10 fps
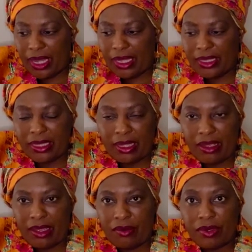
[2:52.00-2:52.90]

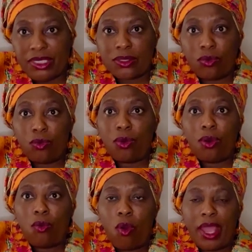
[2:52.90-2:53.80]
the risk,
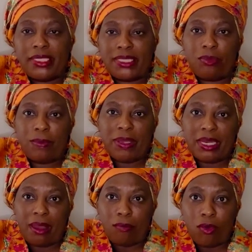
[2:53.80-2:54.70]
why some women
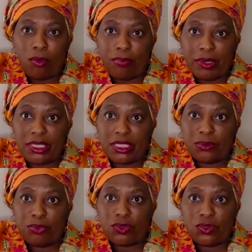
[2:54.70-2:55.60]
are more
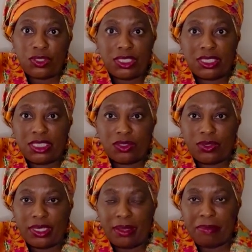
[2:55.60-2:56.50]
predisposed to
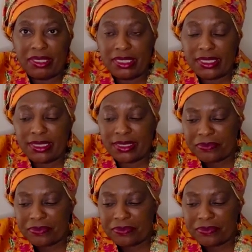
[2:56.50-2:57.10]
gestational diabetes.